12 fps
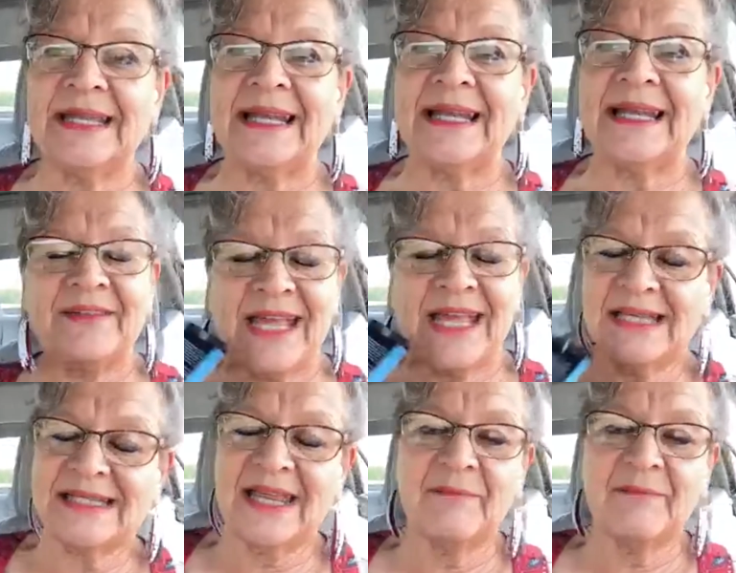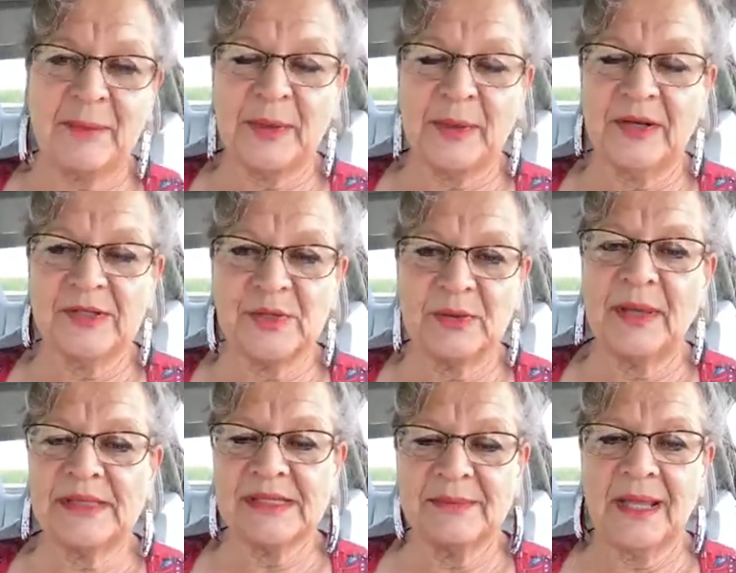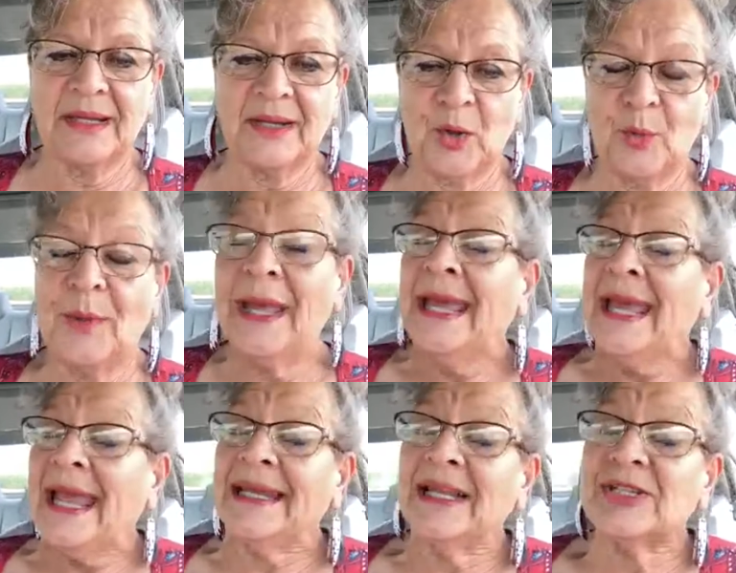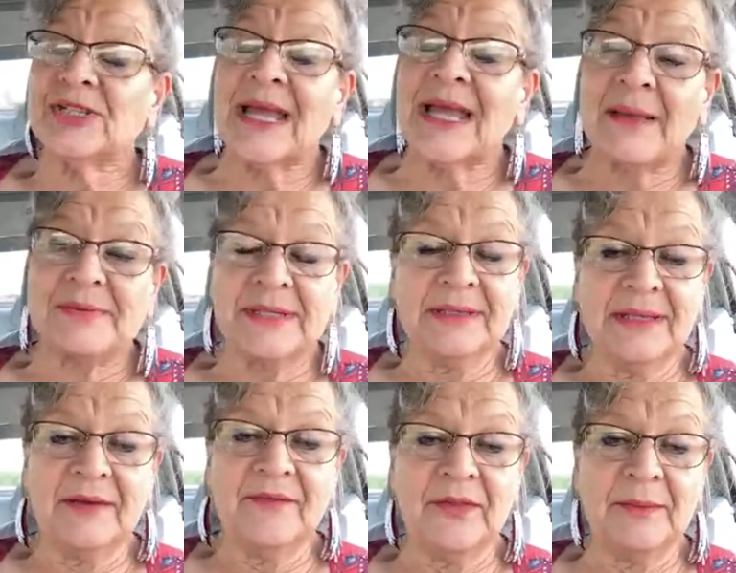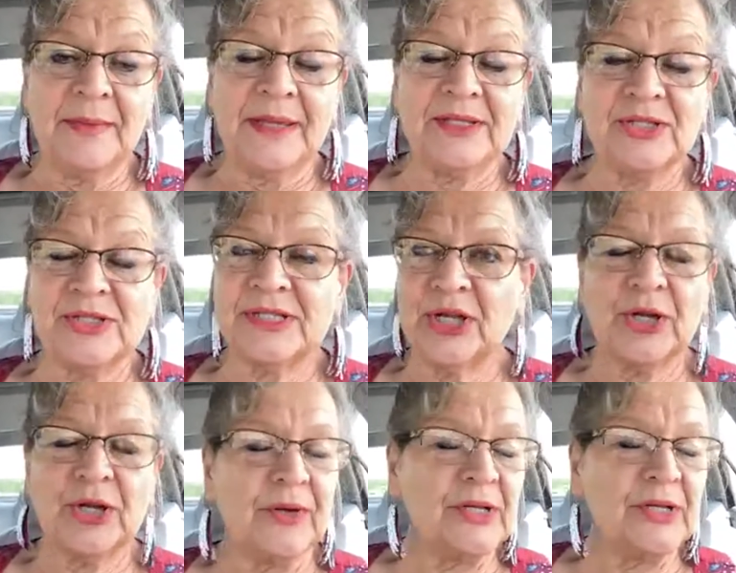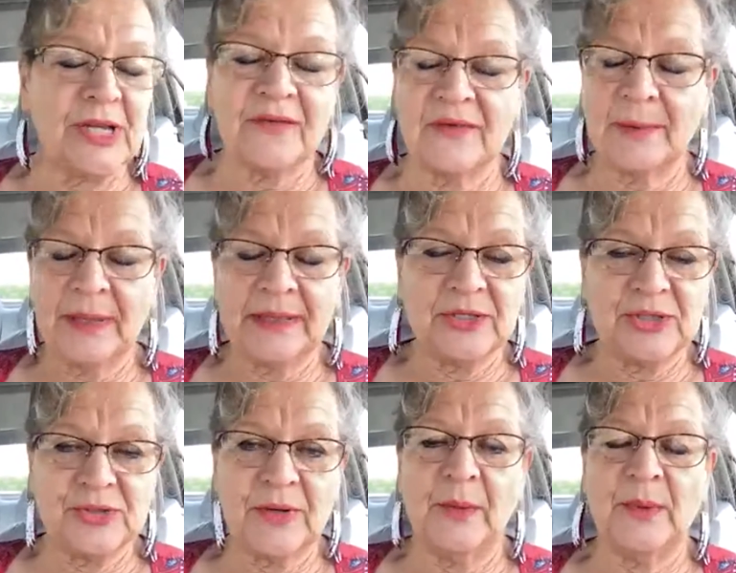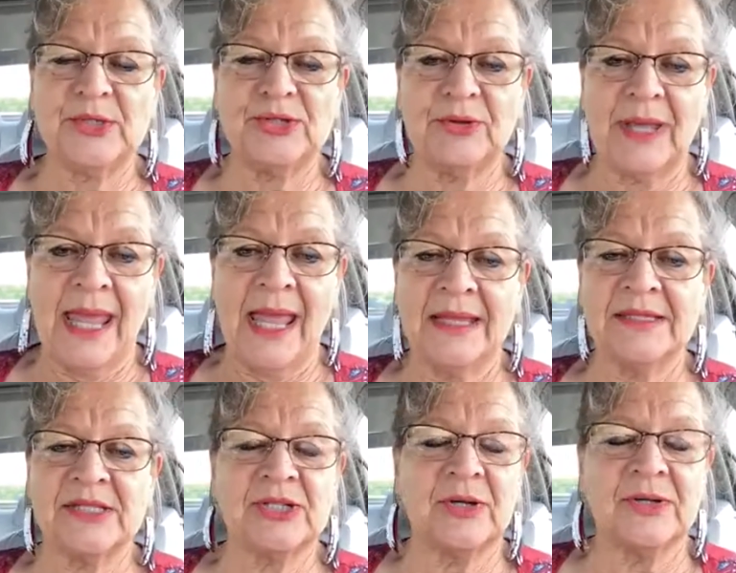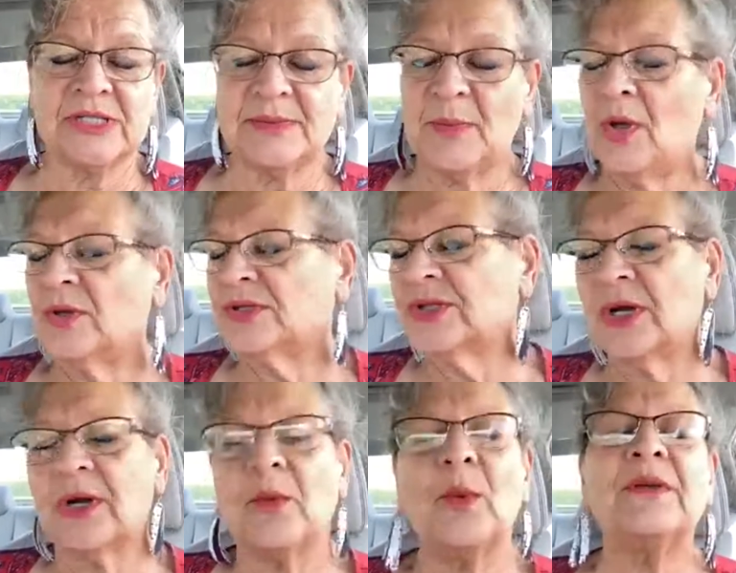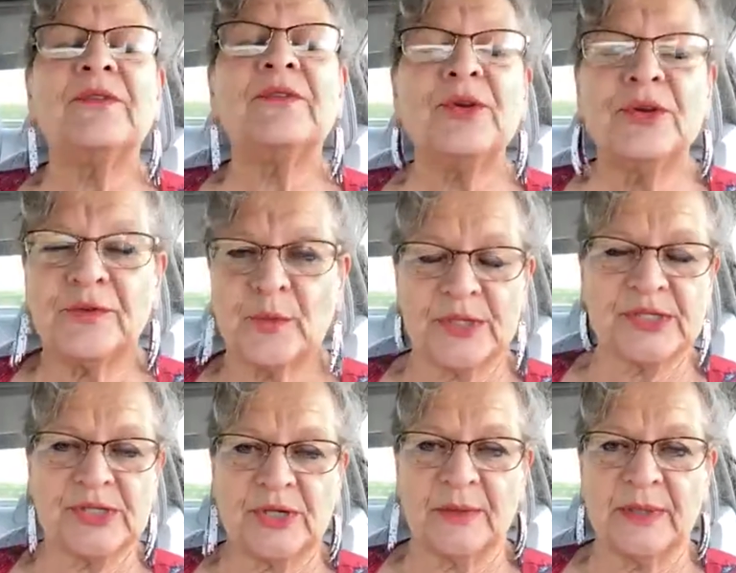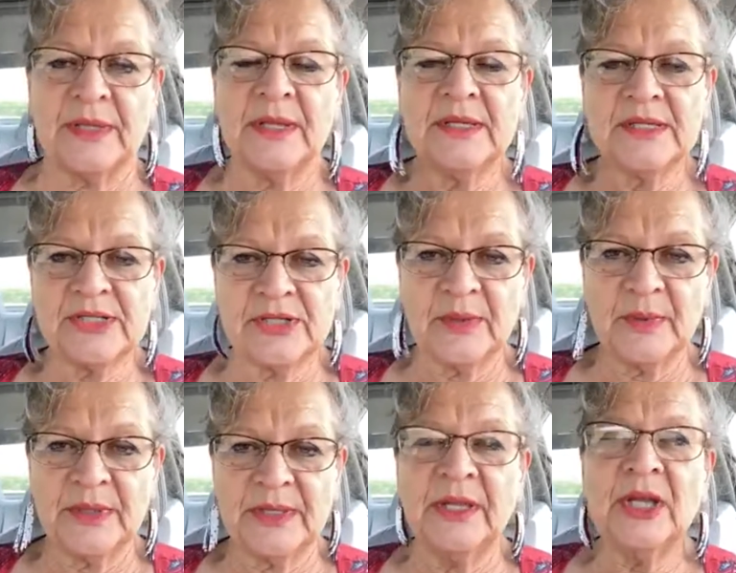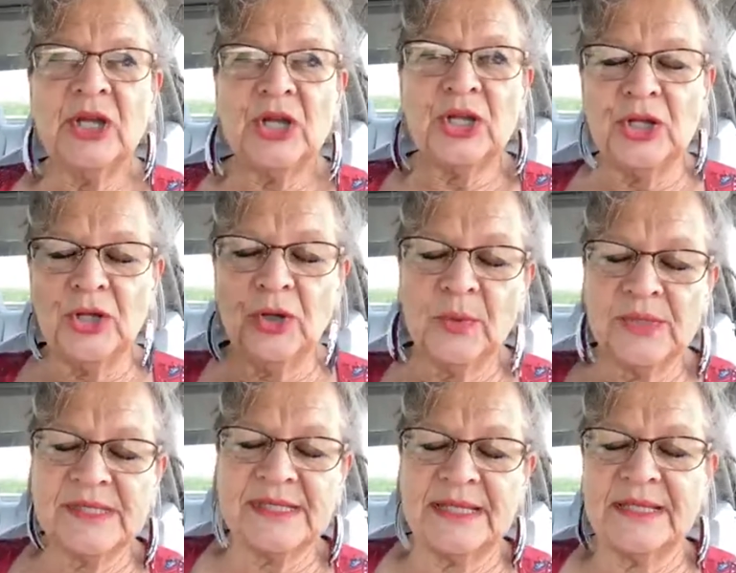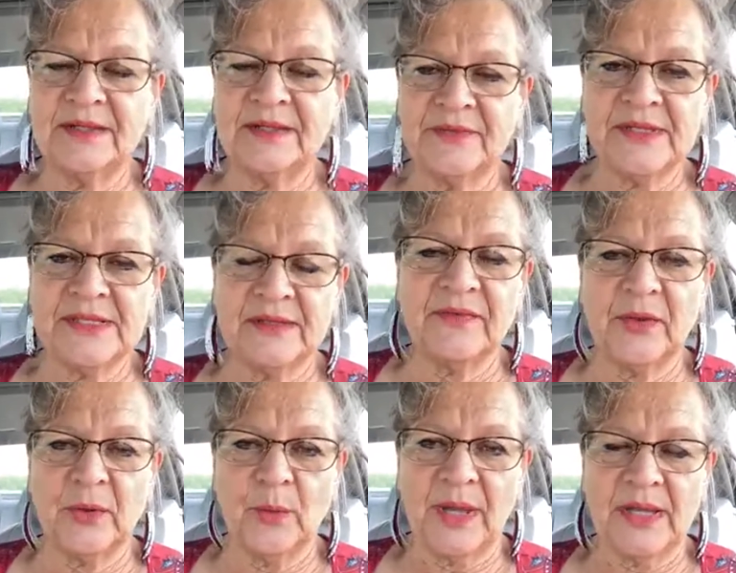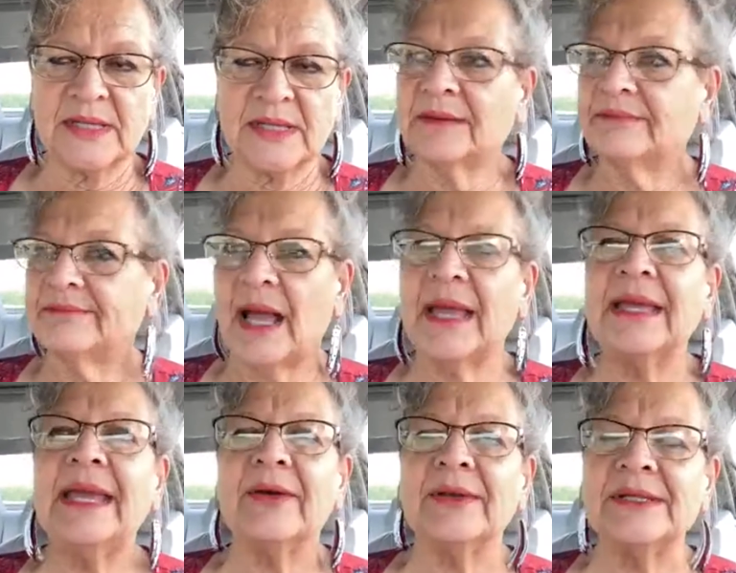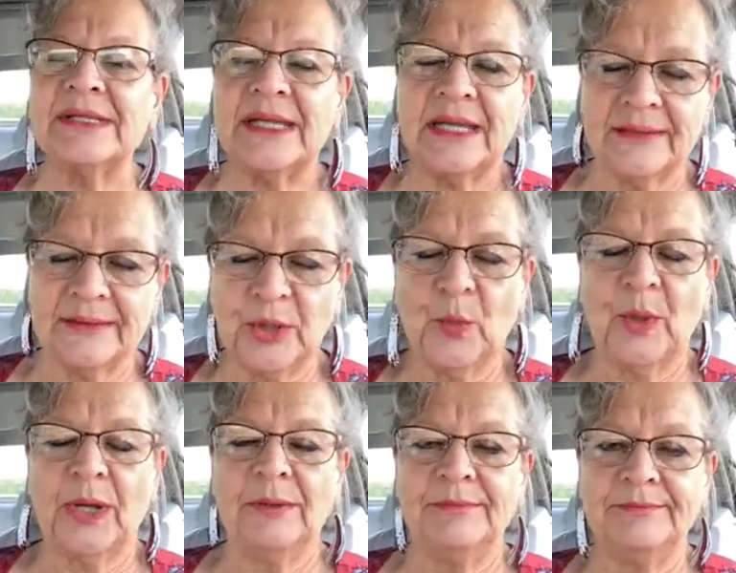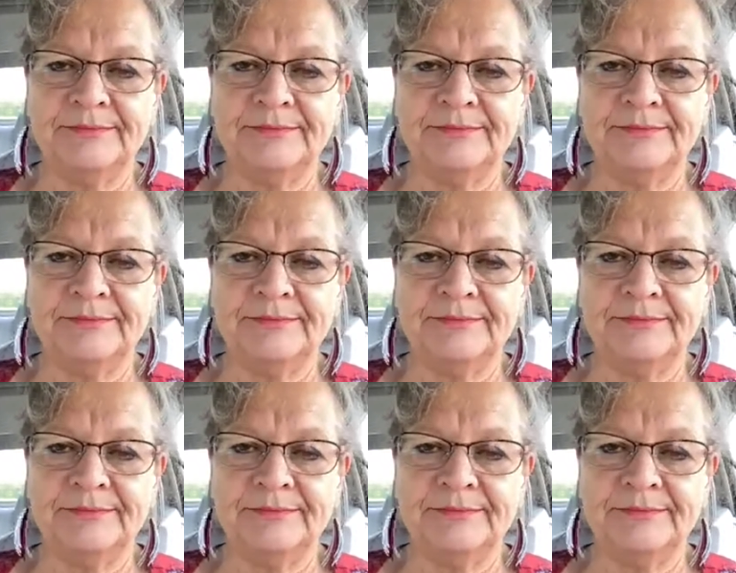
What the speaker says: and I've got to have my products with me because I'm not at home. And I just absolutely love them, and just encourage everybody to try what you can. Start small, start whatever you can afford to start with. Start with it. You will see a difference in a few weeks. I guarantee it. You will.